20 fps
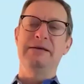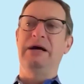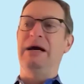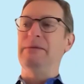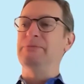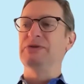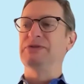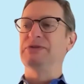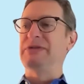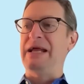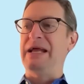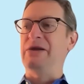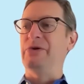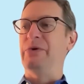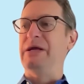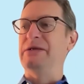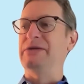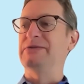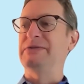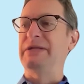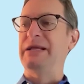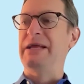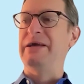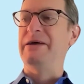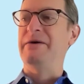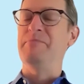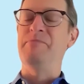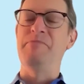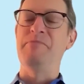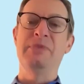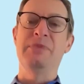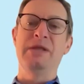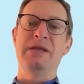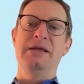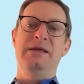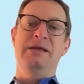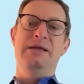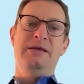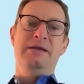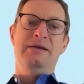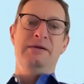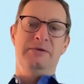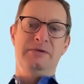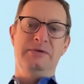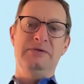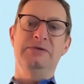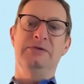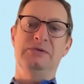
I'm just well, angry. I just am. I just am.